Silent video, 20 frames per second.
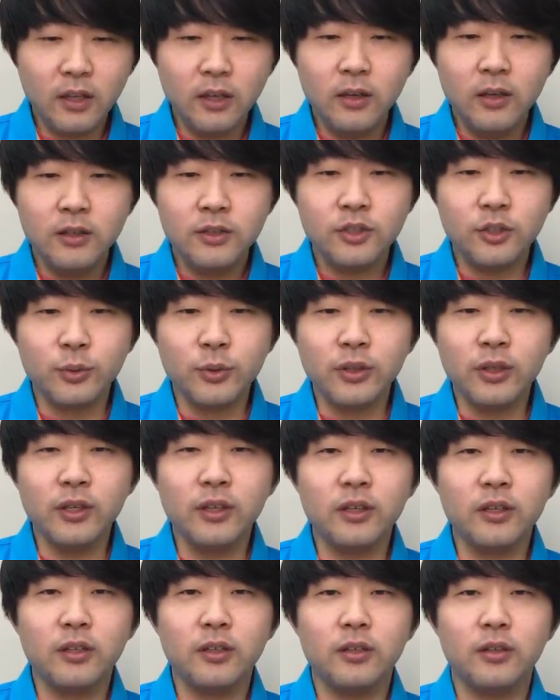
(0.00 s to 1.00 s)
So really
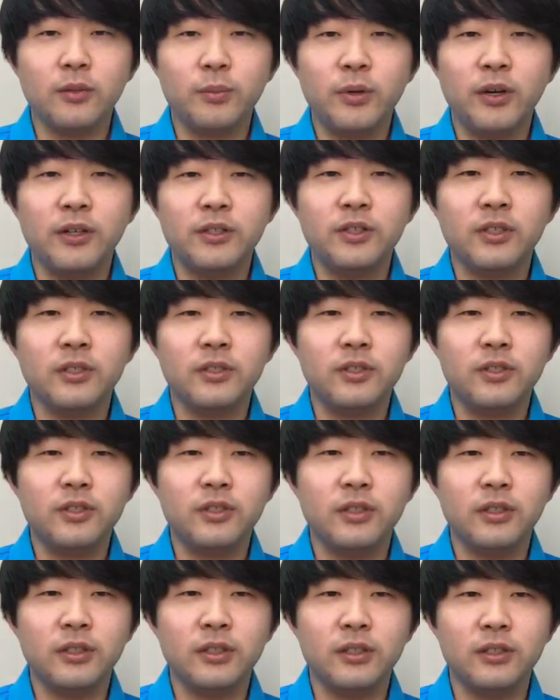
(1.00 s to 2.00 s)
the process
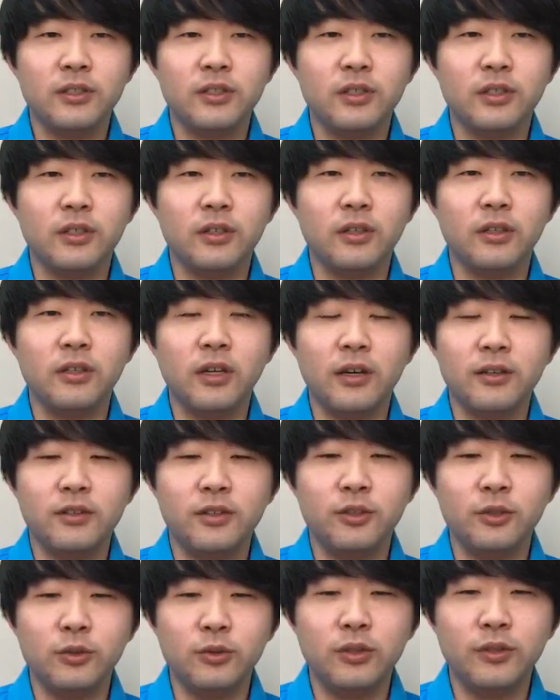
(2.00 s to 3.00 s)
is not
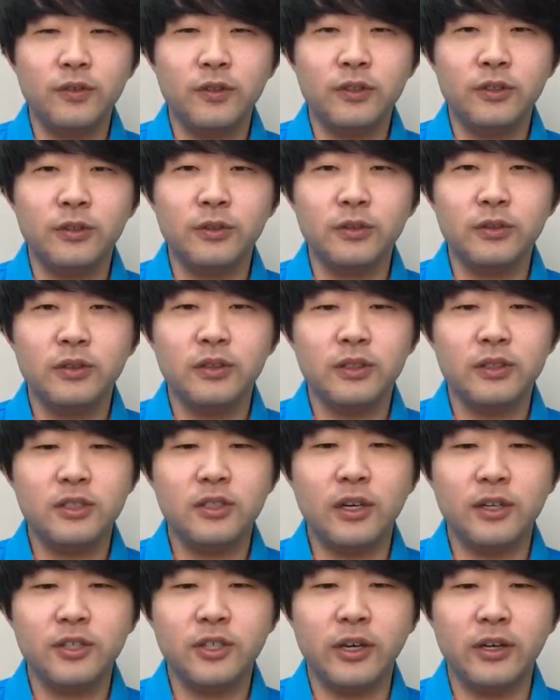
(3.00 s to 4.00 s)
too difficult, it's
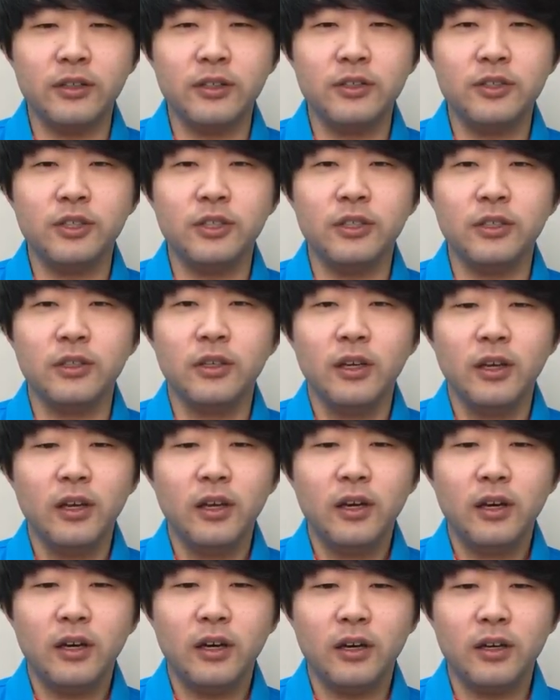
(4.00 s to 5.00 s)
not challenging,
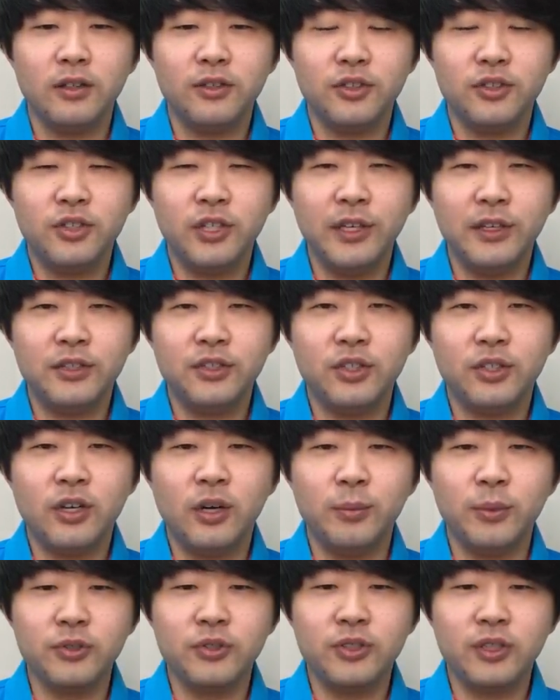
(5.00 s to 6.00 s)
it just takes a
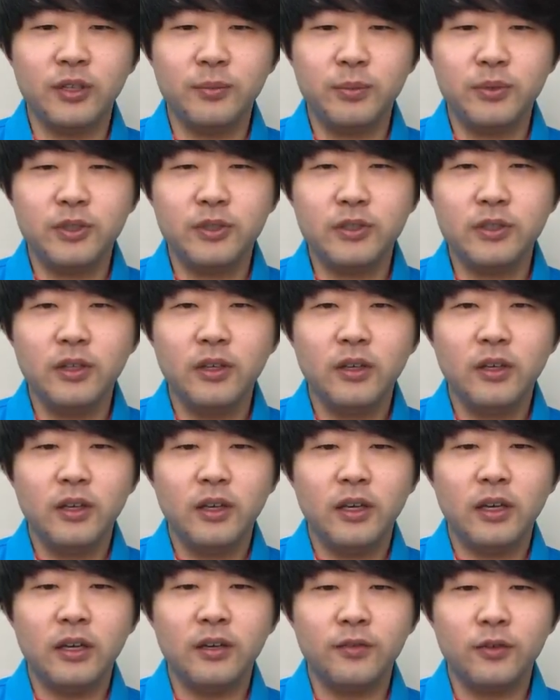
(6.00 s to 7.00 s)
couple steps,
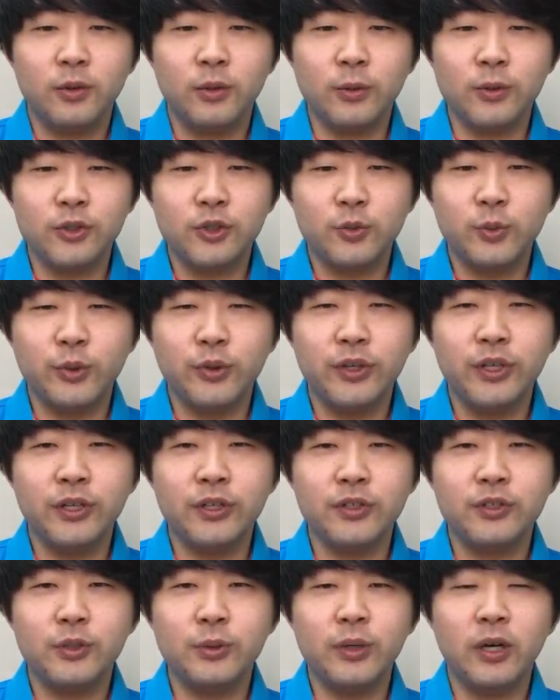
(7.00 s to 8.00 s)
and of course we're here
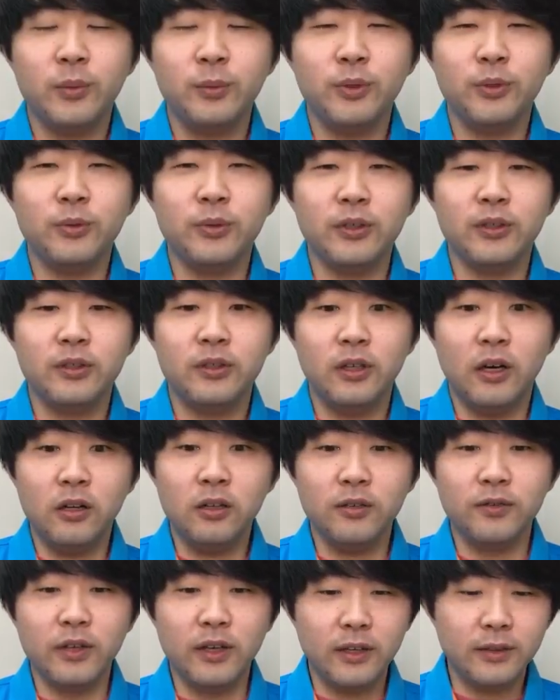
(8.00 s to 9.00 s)
to help you with
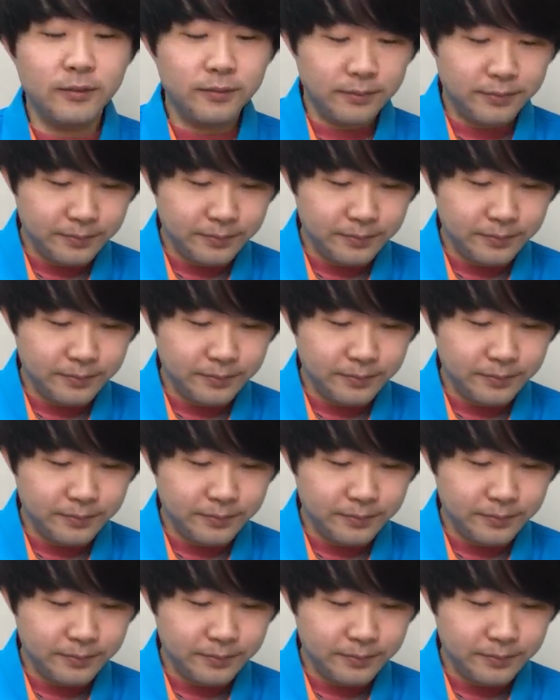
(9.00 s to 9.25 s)
all of that.